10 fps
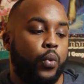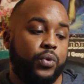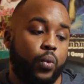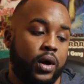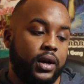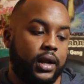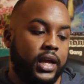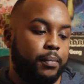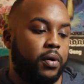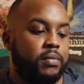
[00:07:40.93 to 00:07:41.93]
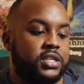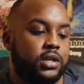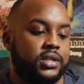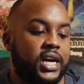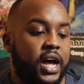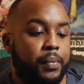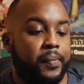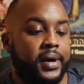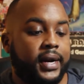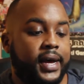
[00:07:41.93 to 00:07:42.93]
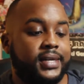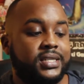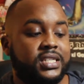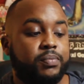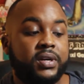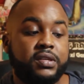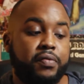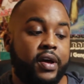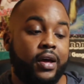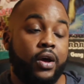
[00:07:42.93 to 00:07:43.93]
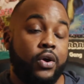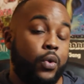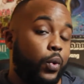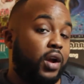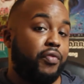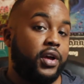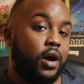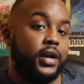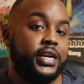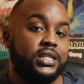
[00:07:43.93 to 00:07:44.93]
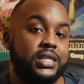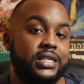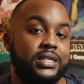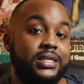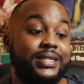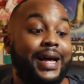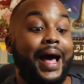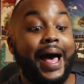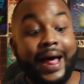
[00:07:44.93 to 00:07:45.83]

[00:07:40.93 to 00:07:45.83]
with one click publishing to Apple Podcasts, Spotify, wherever your audience listens.